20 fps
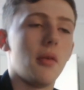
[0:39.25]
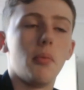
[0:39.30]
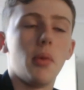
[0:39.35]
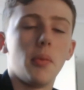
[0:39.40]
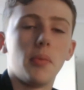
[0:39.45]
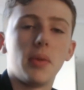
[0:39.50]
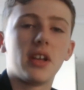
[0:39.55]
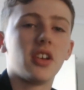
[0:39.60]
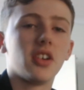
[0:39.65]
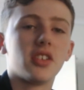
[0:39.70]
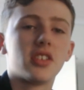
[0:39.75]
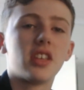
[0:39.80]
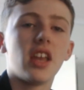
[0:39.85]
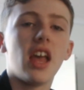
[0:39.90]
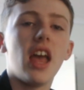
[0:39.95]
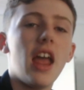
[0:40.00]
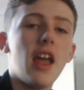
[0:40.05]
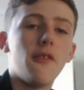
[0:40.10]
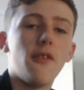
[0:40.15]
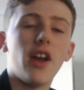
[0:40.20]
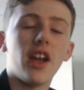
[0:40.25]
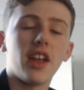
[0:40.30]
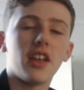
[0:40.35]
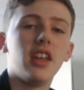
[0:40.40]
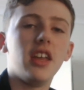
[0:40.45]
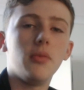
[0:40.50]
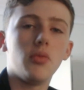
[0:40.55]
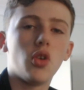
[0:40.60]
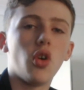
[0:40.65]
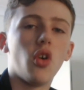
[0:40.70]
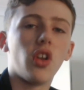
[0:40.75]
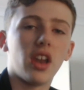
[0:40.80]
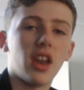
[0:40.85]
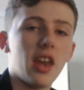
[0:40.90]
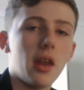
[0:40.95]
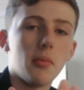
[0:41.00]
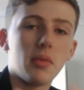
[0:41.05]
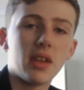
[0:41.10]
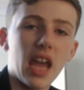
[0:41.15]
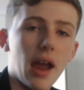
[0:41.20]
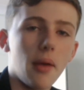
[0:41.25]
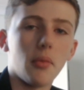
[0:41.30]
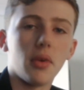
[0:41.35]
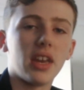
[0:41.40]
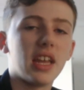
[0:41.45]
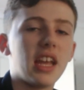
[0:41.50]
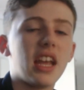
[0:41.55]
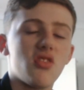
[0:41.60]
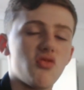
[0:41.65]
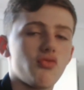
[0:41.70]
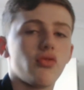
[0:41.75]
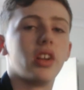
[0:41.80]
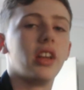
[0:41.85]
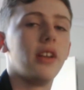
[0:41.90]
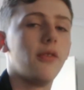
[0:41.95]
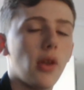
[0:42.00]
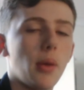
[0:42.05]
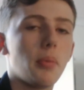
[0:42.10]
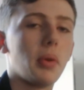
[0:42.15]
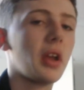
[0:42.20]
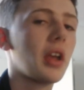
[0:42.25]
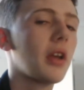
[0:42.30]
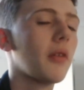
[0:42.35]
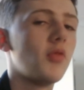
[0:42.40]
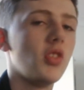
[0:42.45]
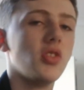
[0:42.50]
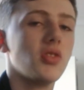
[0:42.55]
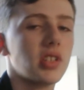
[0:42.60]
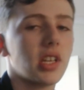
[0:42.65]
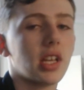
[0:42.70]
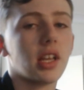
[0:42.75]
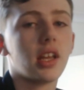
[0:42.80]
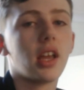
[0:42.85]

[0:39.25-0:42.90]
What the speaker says: but because if I keep calling him Cameron, it gets really flipping confusing,